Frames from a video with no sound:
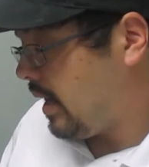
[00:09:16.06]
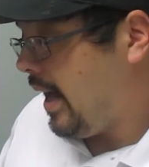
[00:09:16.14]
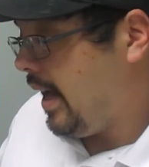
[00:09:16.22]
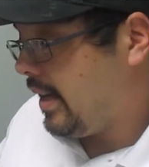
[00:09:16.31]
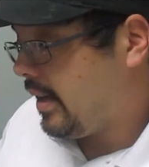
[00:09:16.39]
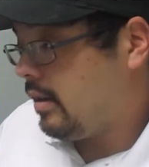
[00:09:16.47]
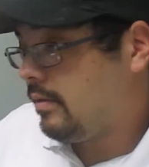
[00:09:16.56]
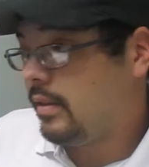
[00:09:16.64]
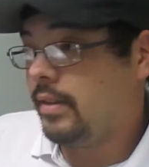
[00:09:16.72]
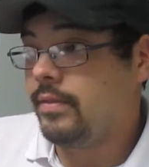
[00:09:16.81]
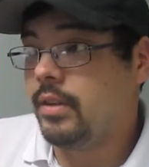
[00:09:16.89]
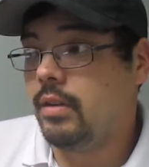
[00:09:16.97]
I had enough
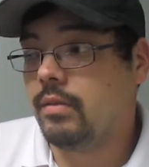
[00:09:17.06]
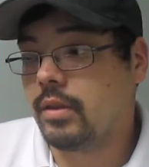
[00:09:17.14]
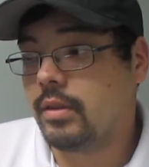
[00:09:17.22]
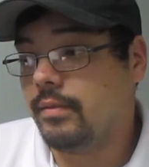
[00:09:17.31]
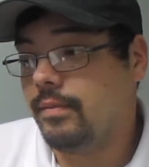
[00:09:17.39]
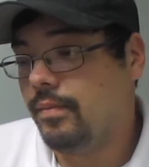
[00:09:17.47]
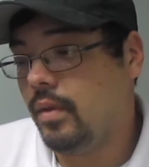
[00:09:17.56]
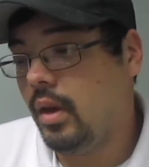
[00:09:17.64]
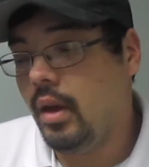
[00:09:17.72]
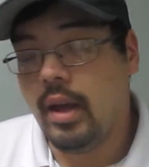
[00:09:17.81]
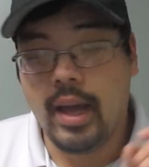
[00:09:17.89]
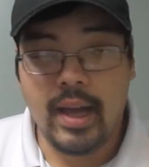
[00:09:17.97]
left over,
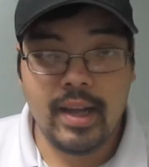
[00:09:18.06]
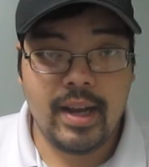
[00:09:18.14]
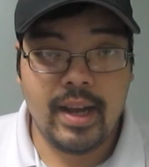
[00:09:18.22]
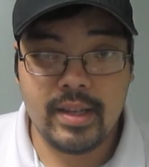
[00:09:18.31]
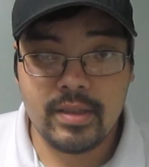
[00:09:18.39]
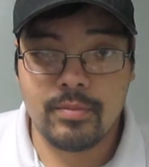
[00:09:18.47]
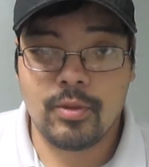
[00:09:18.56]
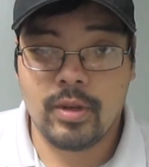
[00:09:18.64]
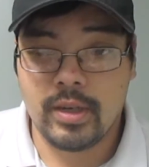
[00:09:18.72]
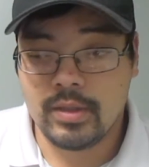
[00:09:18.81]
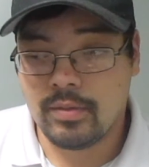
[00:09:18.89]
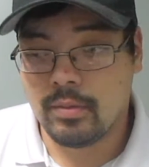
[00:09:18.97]
and I had some
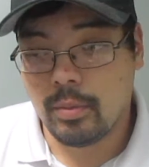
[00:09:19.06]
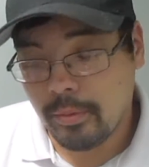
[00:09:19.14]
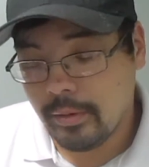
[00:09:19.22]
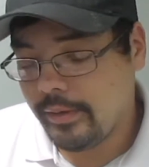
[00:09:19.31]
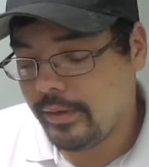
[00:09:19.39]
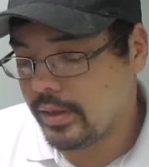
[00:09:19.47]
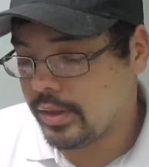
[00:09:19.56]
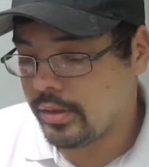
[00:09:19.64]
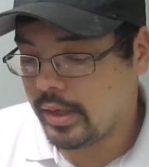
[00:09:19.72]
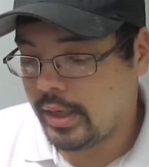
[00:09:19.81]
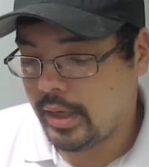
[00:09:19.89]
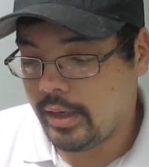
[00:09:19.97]
credits from a previous
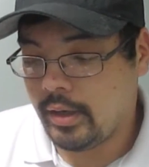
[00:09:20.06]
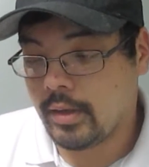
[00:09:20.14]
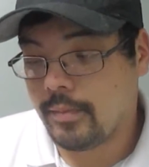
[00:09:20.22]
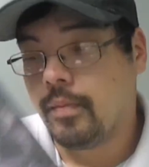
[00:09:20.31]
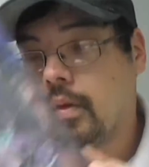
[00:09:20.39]
trade I had done,